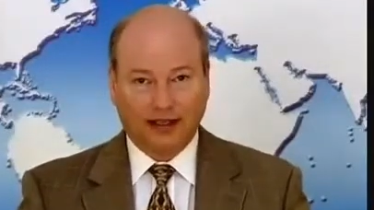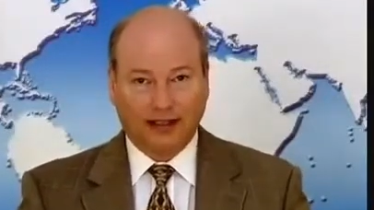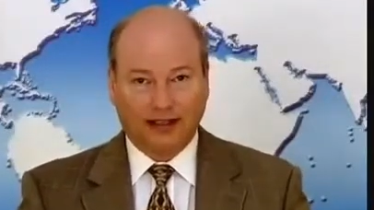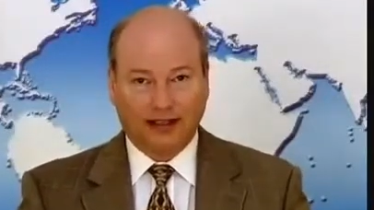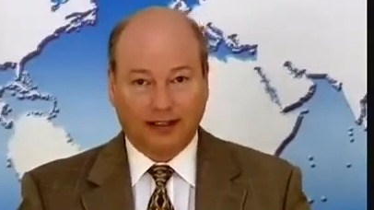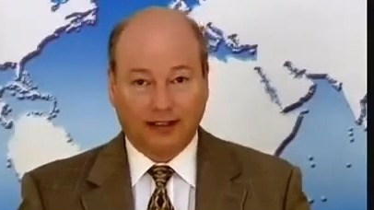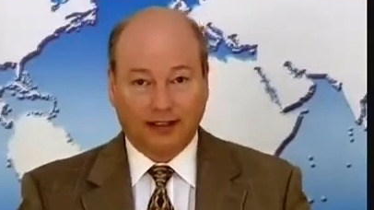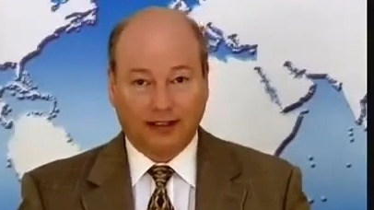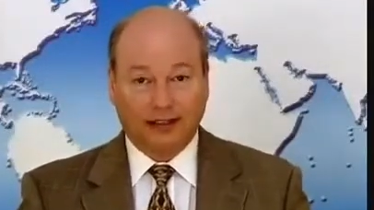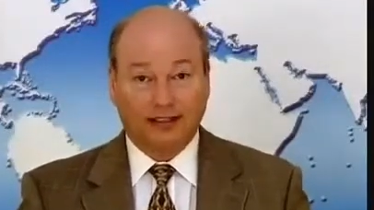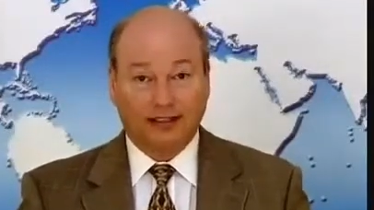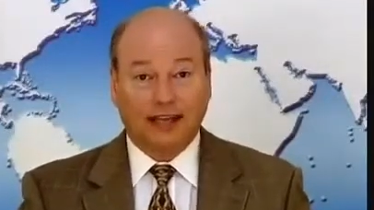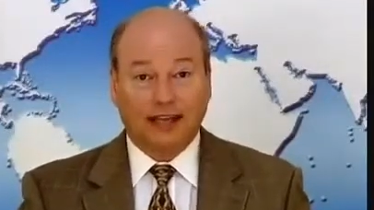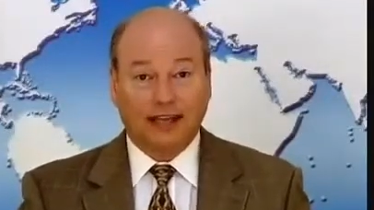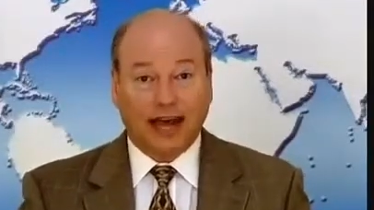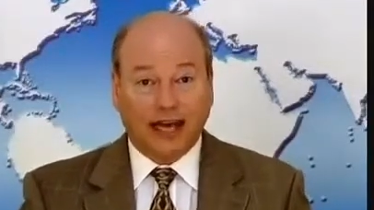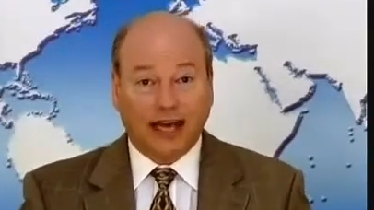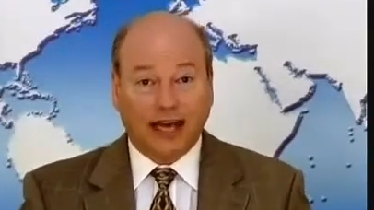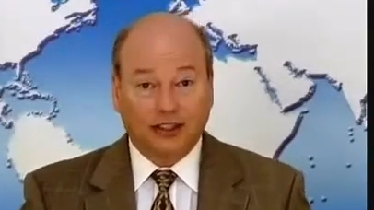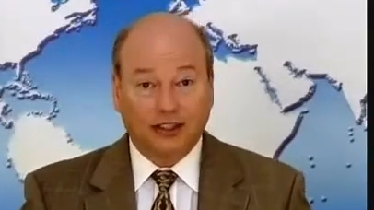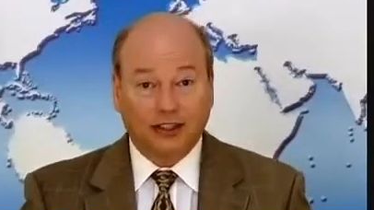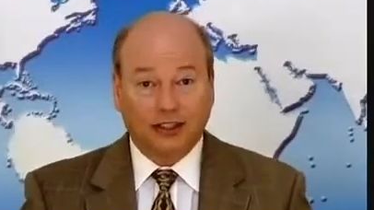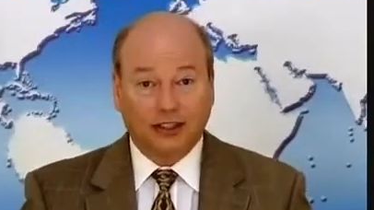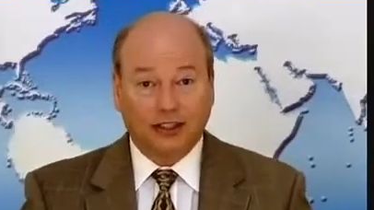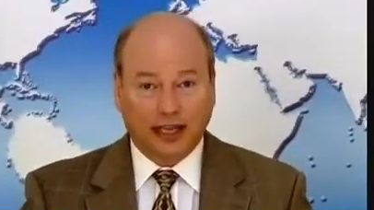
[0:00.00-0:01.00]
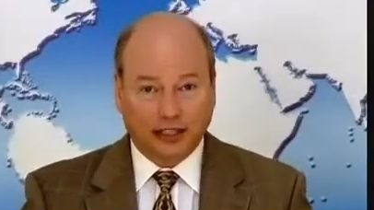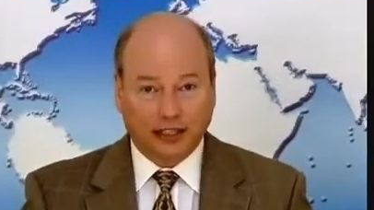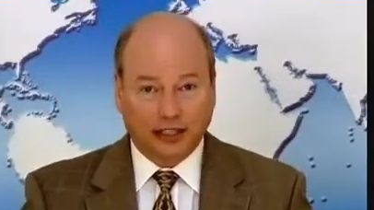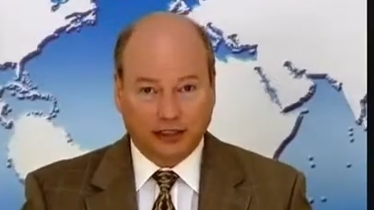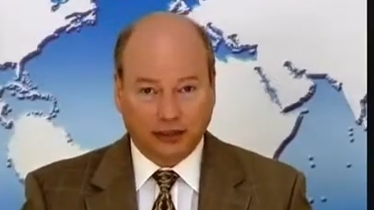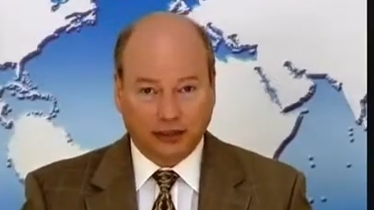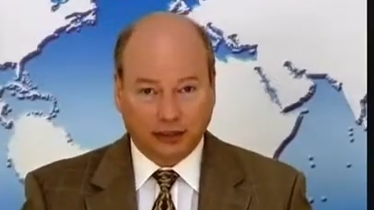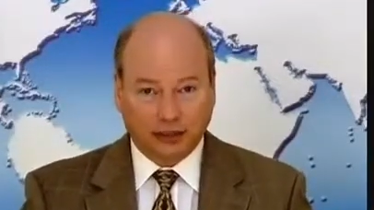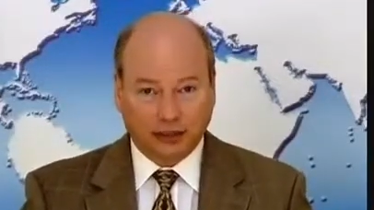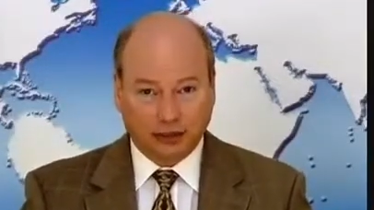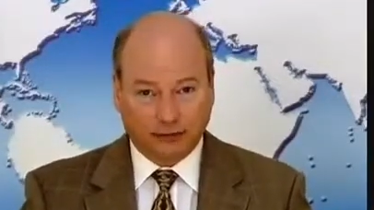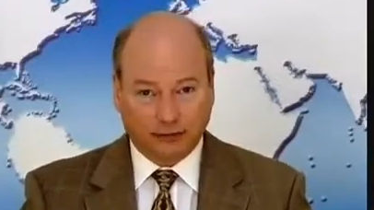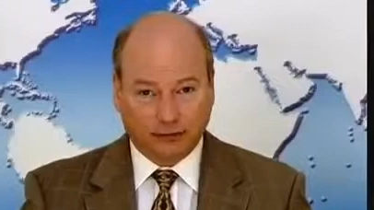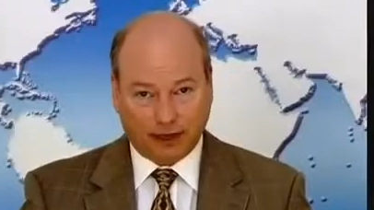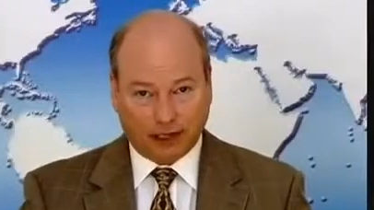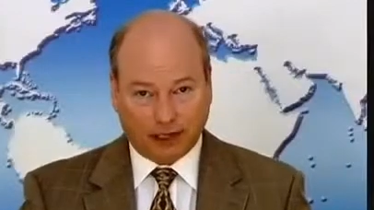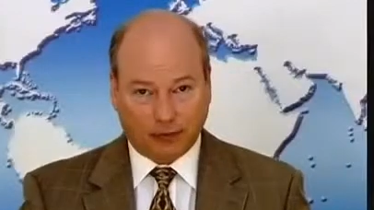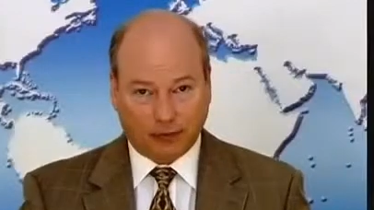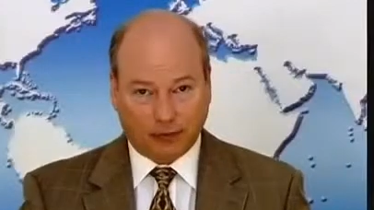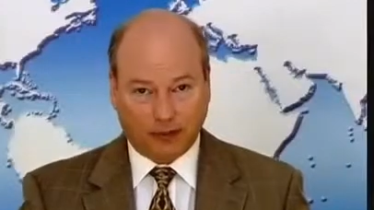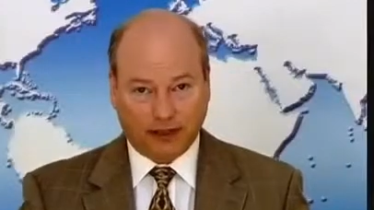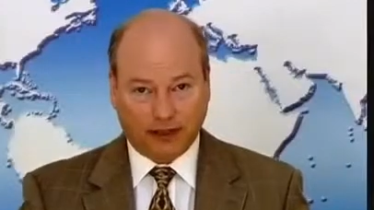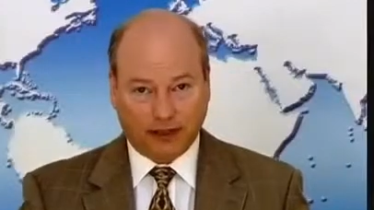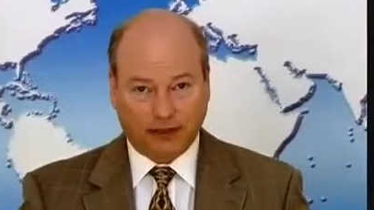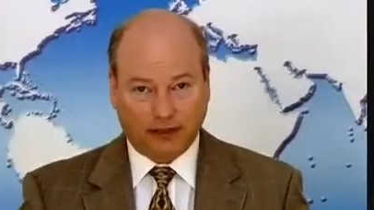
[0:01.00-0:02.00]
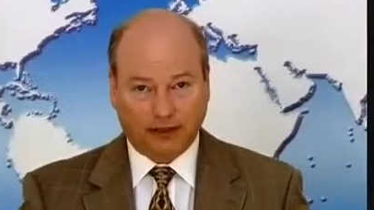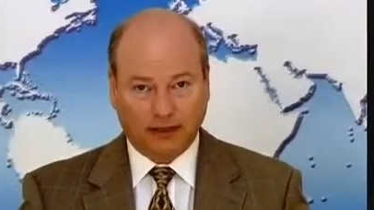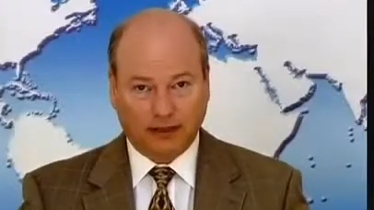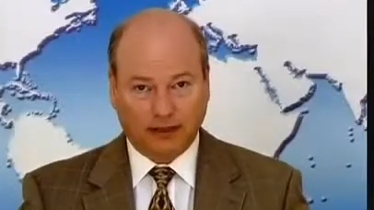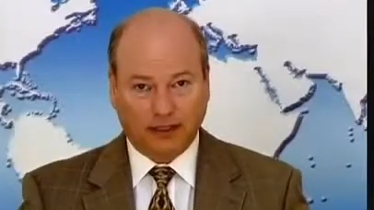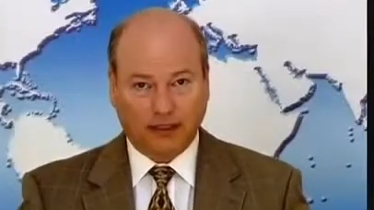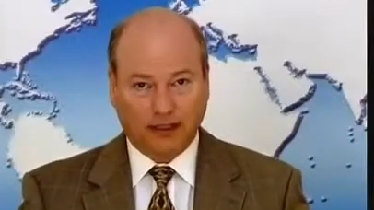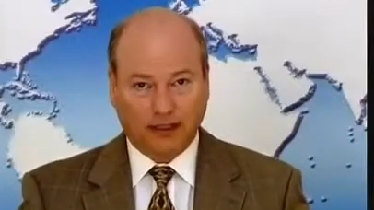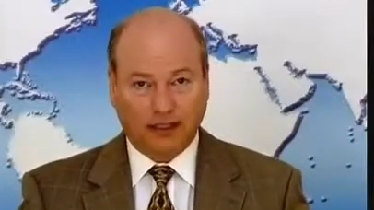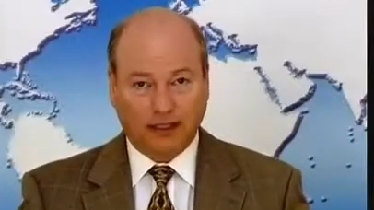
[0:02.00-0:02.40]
This is an educational development,